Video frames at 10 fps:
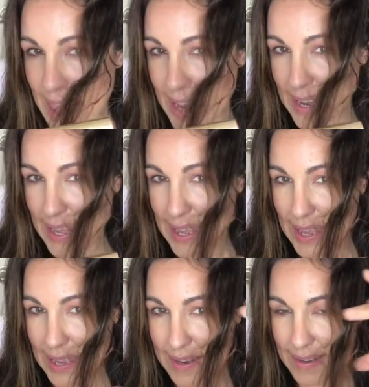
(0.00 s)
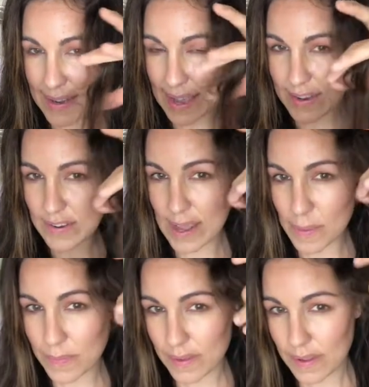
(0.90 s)
any
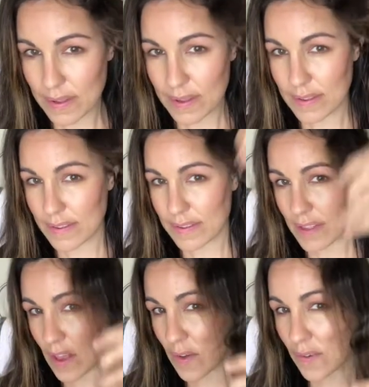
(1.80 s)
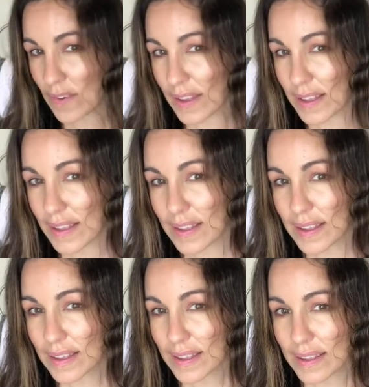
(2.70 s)
touch-ups. So
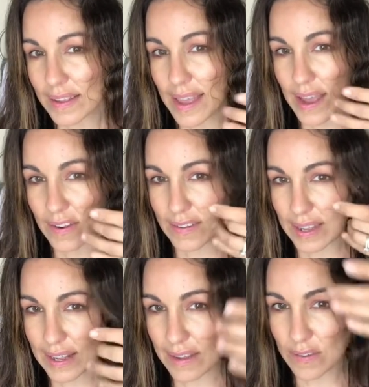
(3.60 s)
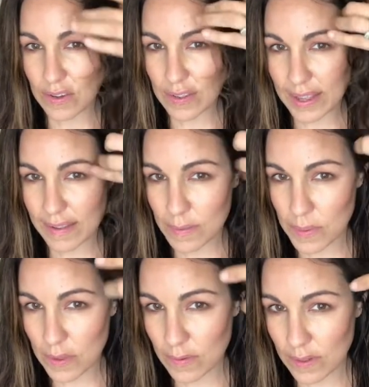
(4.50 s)
yeah, it just kind of gives you like some
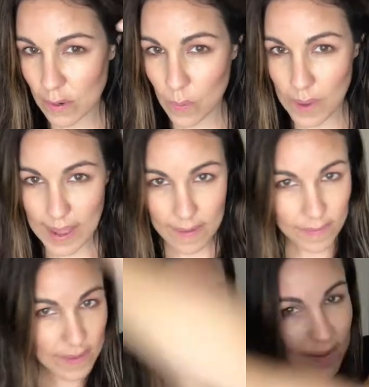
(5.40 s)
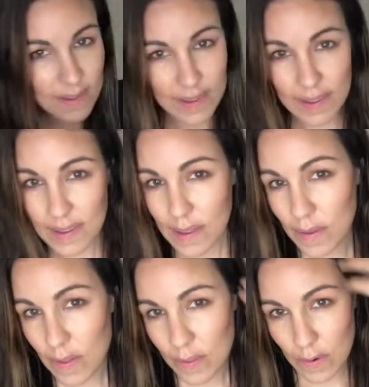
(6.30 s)
of those little waves.
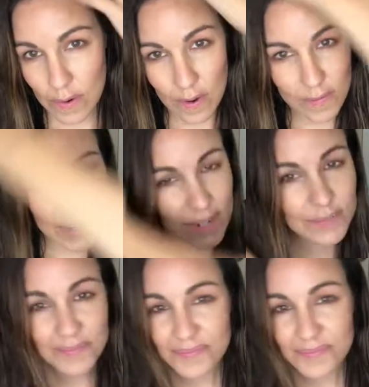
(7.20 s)
Throw it over.